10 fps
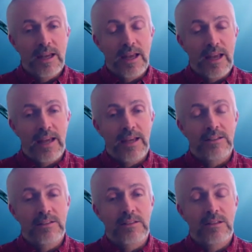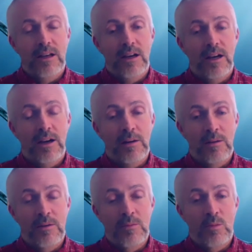and
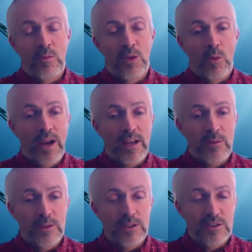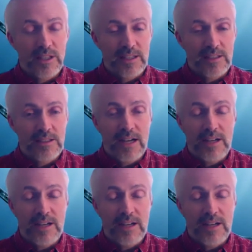the way in which things kind of